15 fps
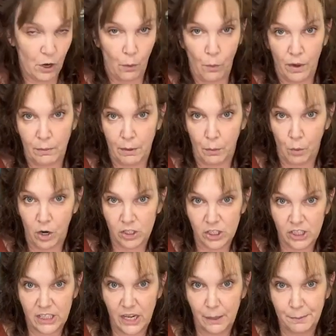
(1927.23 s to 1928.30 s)
you know, one of my
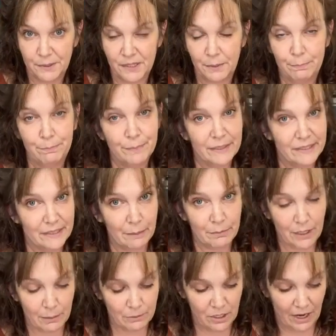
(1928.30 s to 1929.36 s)
washi tapes.
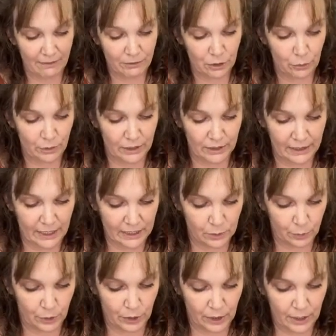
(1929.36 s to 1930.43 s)
Sometimes you have to do a little
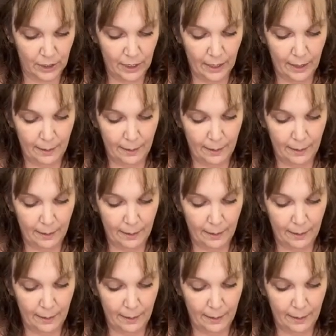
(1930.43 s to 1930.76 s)
guesswork.